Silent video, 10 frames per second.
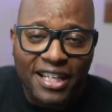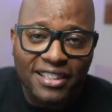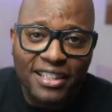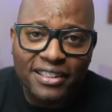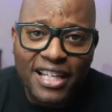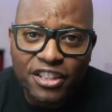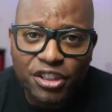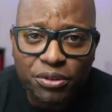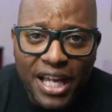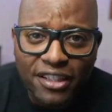They did that in
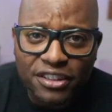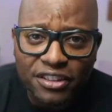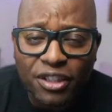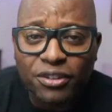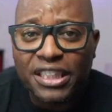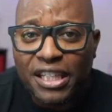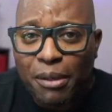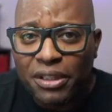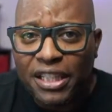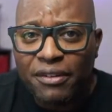2013,
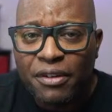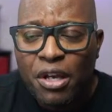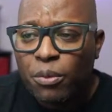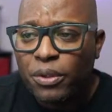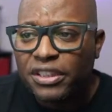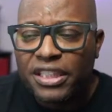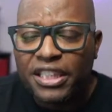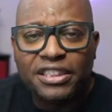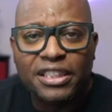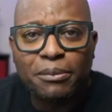I believe, with the
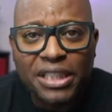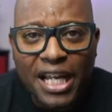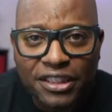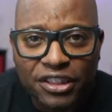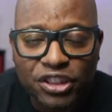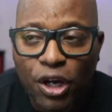DSM changes.